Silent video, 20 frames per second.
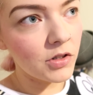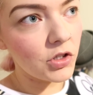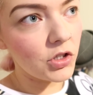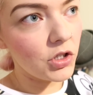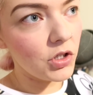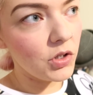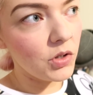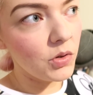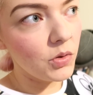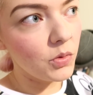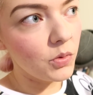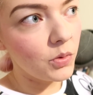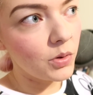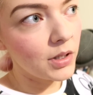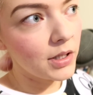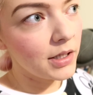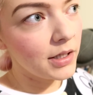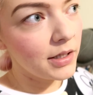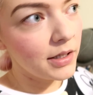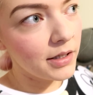to
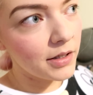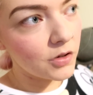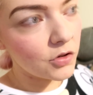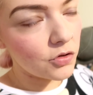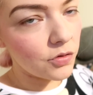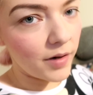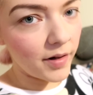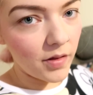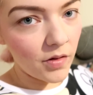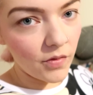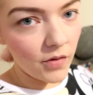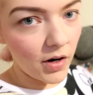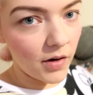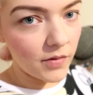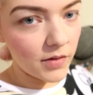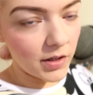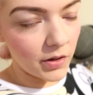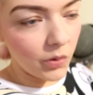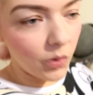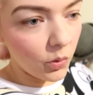transfer
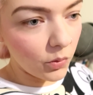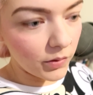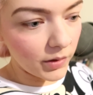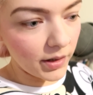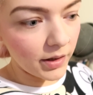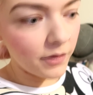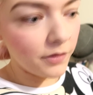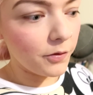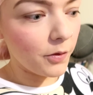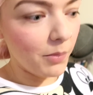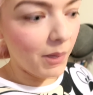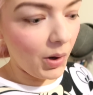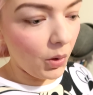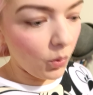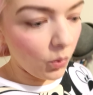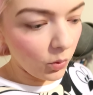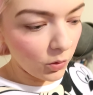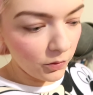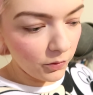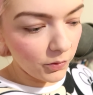everything over from my
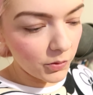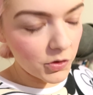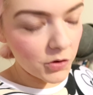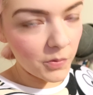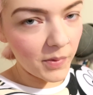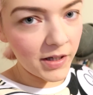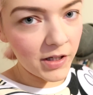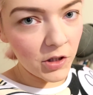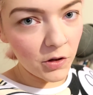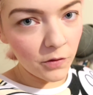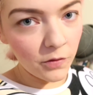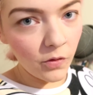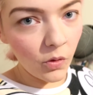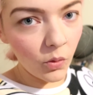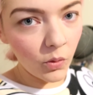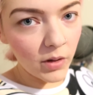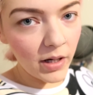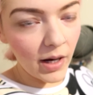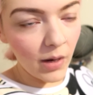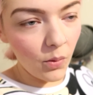old phone to my new phone.